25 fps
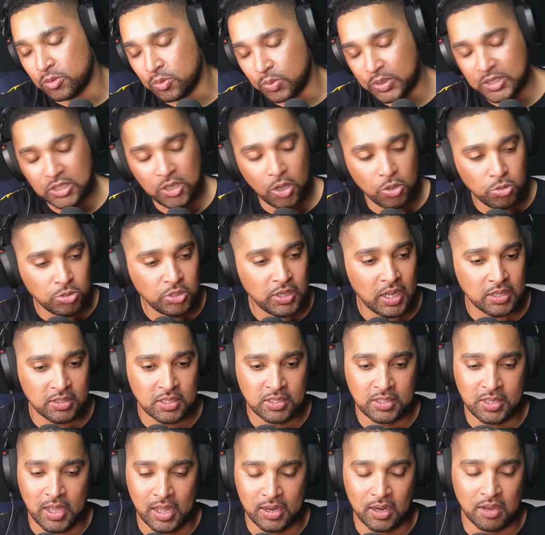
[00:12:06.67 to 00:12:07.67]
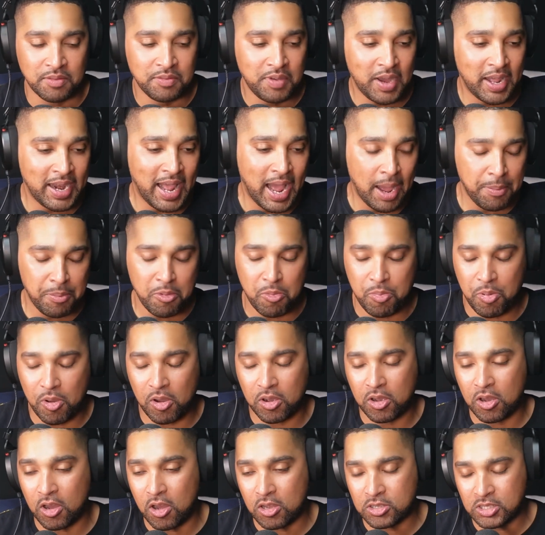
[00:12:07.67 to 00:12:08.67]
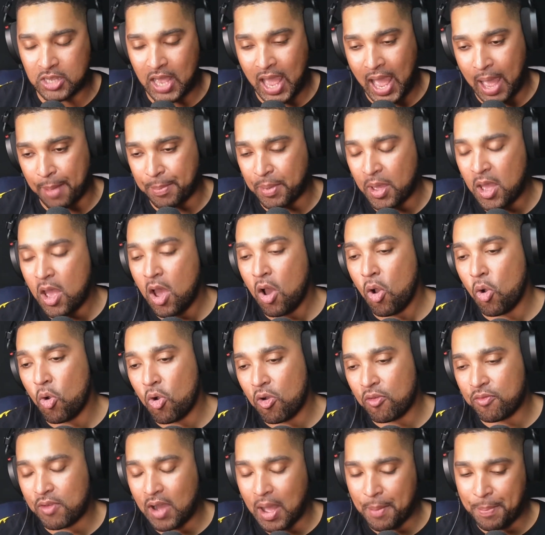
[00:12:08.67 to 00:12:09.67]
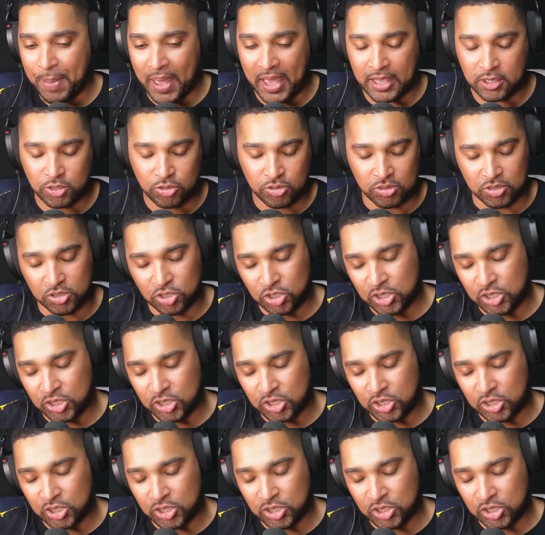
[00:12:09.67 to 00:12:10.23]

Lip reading: We told you how to sign up via the Apple Podcast app or via Patreon.